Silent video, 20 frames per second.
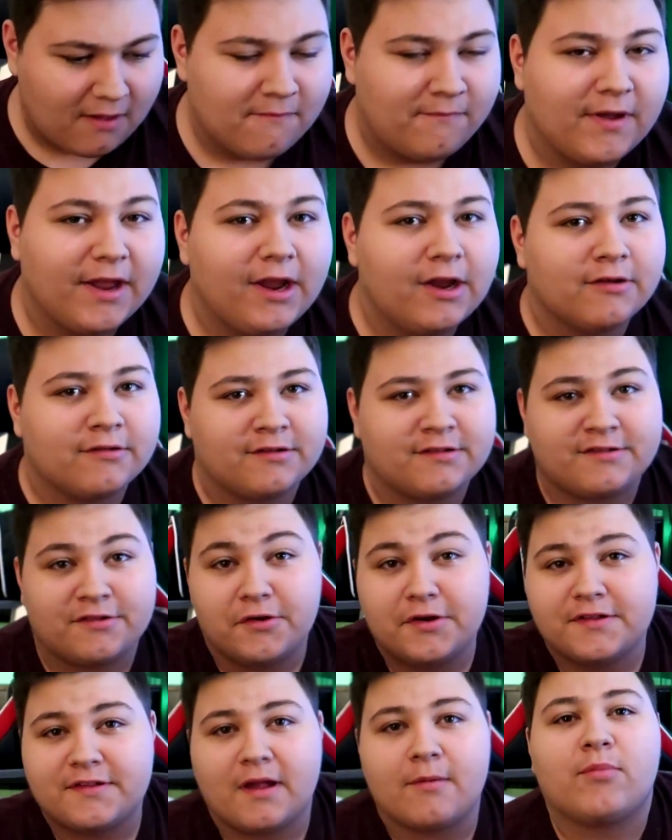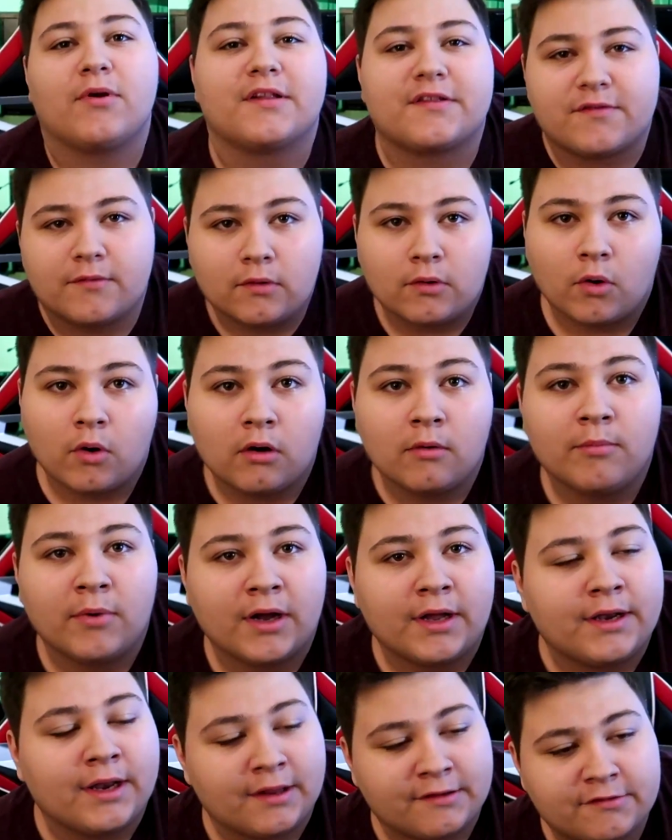Figures, as soon as I press the record
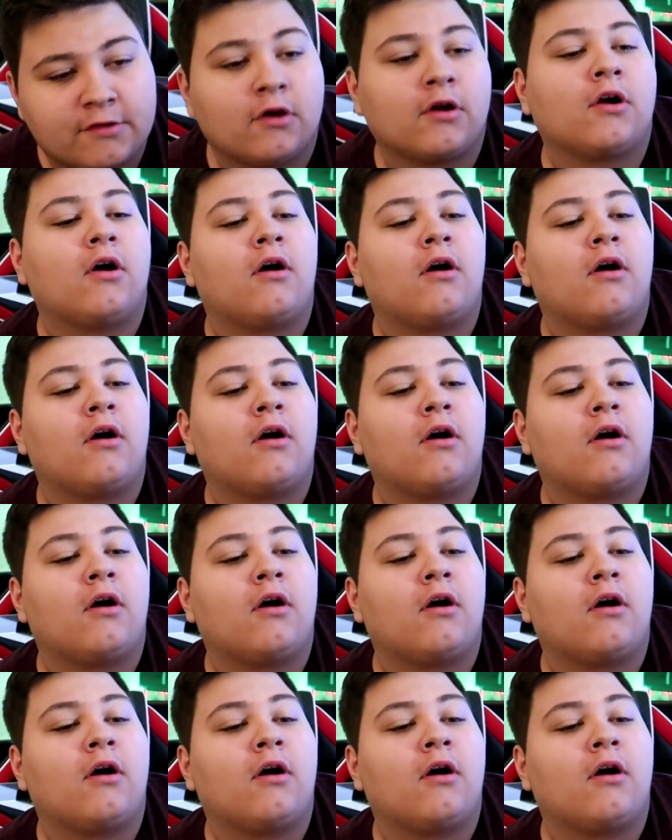button, I start